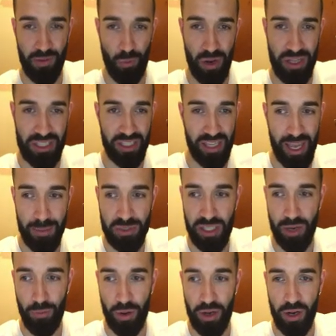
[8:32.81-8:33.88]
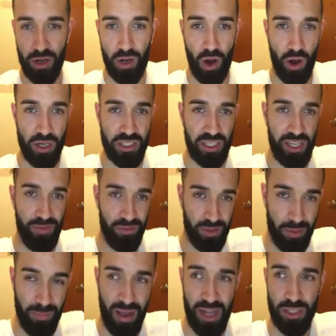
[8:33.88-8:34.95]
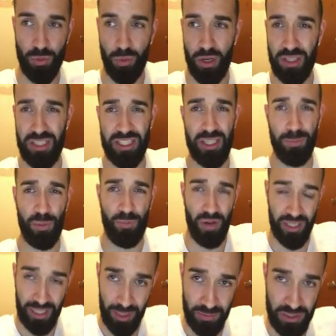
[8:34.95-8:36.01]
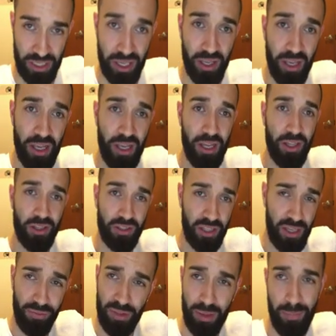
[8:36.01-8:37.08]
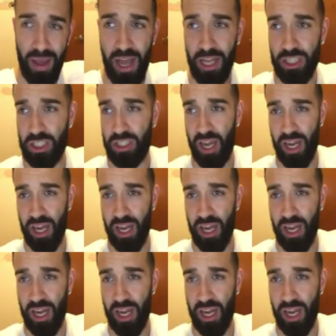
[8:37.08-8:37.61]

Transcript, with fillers: uh, when it's a game state where your cards are evenly matched, when it's a simplified game state. Evenly matched,